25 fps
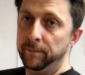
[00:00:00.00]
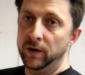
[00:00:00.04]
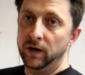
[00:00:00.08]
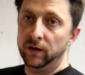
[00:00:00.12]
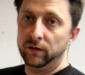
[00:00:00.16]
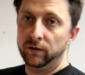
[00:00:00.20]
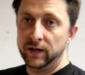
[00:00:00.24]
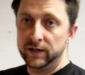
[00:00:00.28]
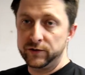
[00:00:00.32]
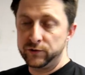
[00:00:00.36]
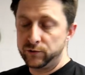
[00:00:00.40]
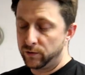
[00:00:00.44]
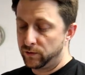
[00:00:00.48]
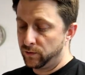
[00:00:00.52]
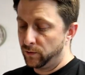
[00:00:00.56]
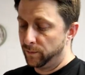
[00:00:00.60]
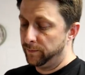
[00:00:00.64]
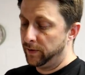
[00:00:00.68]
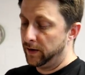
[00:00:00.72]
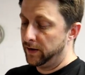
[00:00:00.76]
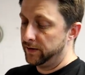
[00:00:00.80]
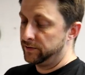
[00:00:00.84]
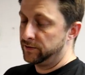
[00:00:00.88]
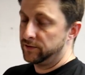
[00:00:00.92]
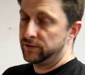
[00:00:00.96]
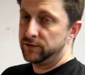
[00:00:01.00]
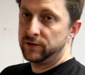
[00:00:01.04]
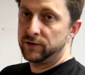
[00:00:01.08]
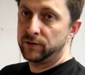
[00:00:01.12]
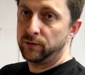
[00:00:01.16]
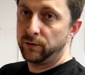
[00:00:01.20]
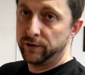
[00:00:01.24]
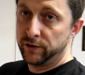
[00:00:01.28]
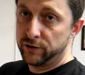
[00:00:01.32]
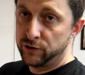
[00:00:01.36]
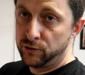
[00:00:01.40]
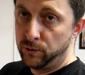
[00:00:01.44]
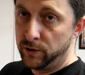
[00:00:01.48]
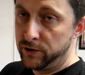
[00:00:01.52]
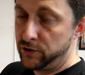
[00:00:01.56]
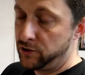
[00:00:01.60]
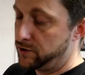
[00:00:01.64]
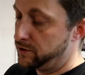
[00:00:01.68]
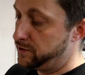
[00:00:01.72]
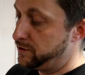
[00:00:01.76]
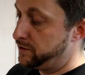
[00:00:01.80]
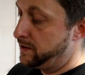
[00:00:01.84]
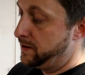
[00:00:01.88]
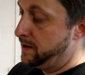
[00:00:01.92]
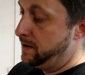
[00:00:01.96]
electrical buttons or the
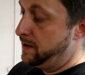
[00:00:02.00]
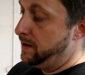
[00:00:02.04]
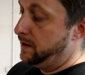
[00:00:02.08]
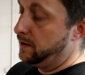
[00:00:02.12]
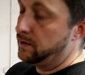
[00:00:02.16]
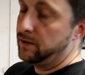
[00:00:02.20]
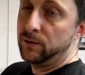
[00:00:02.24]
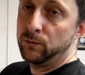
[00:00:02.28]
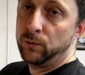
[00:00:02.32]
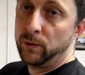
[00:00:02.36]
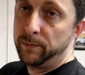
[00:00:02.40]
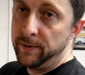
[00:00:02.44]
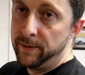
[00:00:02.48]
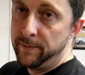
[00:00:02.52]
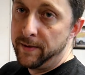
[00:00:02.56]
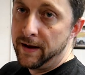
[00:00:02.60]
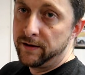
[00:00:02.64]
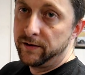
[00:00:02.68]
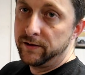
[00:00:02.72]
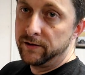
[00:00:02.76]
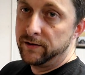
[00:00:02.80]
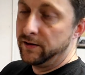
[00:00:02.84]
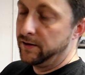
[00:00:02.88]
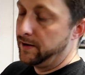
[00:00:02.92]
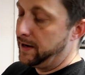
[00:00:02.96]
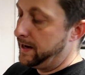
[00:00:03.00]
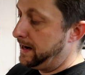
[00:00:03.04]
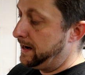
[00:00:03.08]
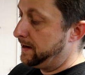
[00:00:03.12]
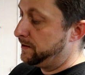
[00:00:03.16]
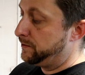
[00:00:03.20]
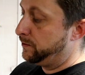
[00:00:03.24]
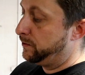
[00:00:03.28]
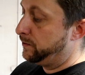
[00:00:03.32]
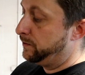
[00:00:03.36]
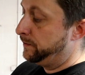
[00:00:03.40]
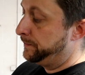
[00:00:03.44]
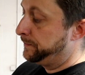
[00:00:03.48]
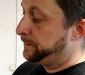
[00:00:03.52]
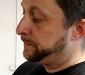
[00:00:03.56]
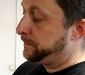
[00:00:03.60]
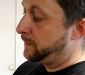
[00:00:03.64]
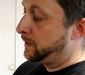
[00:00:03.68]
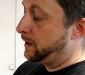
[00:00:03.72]
switches that will be mounted to the handle.